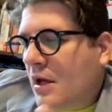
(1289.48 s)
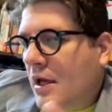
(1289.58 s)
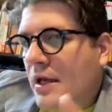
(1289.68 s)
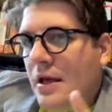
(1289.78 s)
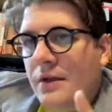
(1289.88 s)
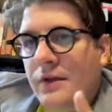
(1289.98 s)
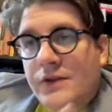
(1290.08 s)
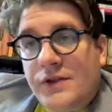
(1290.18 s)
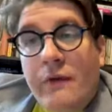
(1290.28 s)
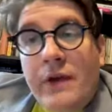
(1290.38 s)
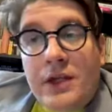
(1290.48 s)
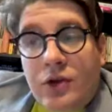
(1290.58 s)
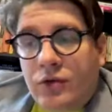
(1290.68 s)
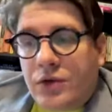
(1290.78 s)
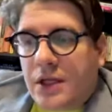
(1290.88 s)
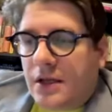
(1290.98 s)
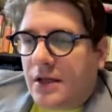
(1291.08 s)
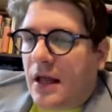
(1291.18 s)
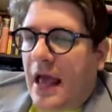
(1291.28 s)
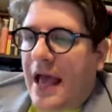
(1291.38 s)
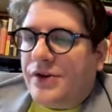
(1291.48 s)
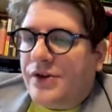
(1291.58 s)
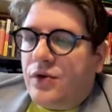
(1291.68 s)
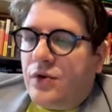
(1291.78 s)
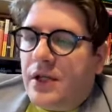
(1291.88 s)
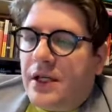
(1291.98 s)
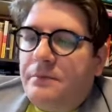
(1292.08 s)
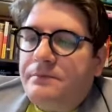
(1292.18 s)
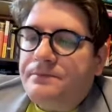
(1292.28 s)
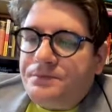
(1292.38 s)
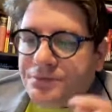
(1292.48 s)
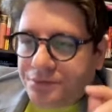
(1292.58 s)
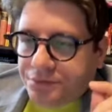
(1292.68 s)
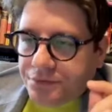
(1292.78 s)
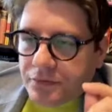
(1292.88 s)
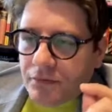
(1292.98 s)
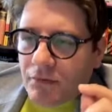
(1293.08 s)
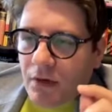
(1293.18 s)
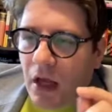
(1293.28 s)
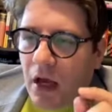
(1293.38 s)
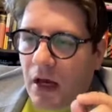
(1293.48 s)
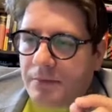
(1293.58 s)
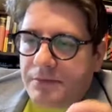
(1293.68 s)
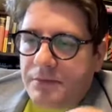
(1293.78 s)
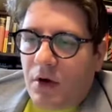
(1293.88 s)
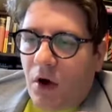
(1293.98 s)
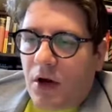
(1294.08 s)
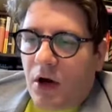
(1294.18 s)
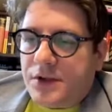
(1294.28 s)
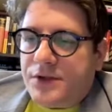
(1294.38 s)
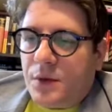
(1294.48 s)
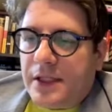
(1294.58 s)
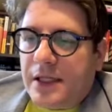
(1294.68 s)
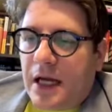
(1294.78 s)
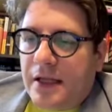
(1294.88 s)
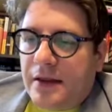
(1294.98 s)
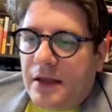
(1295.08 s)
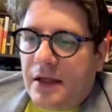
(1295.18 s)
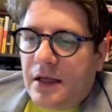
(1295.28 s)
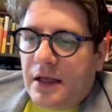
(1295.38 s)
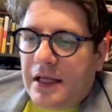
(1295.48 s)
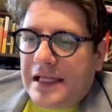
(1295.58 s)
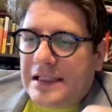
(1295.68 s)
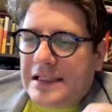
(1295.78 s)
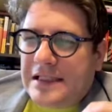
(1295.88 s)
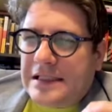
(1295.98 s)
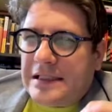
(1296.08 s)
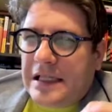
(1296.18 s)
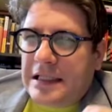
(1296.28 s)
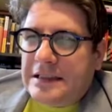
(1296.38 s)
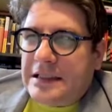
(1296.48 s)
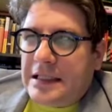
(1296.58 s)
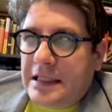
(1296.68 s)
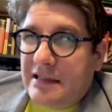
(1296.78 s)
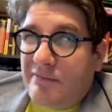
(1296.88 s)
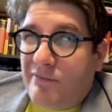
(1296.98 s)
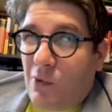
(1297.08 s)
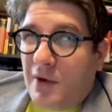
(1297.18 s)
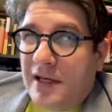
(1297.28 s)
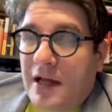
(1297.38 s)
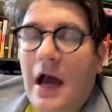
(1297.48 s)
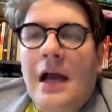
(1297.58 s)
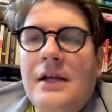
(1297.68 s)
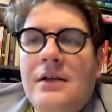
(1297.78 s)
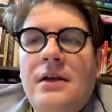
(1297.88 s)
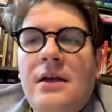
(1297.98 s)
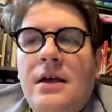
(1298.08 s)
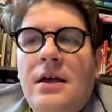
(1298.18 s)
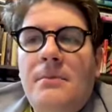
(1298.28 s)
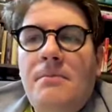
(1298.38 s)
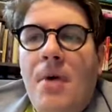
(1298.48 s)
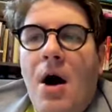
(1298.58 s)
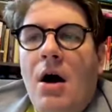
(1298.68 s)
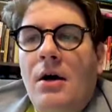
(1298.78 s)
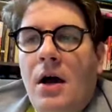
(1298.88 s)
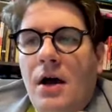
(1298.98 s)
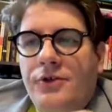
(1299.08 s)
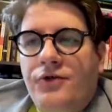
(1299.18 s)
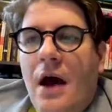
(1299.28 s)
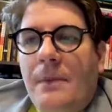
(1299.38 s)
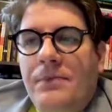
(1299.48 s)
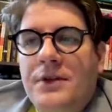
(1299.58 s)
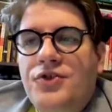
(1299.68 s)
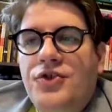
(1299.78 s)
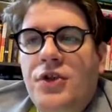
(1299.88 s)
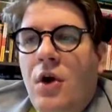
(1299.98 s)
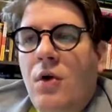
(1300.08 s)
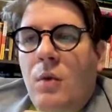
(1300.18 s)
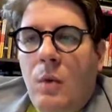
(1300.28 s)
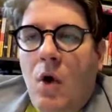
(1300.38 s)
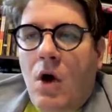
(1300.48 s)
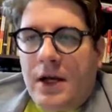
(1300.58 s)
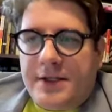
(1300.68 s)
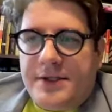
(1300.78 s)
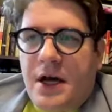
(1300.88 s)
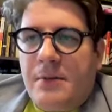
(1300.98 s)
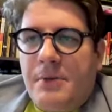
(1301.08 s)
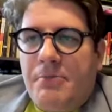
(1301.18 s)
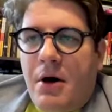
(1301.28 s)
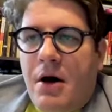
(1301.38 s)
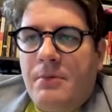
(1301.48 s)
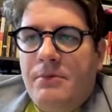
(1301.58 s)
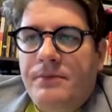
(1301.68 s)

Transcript: Uh, the Soviet Union actually, um, on August 29th, 1949 bomb uh, dropped the Joe one atomic bomb